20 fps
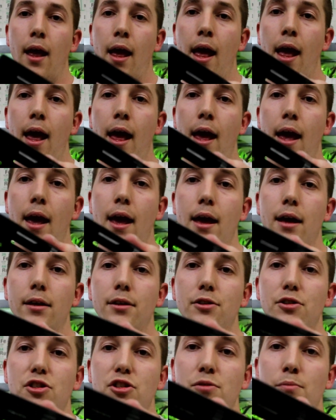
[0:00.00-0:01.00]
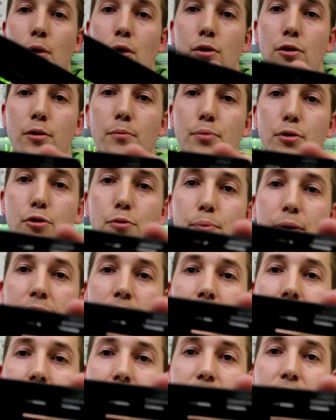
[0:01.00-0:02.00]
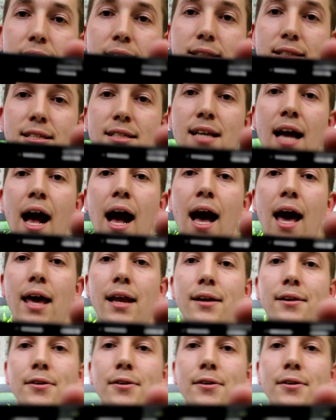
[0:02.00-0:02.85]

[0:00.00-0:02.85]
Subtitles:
a smaller blue piece inside.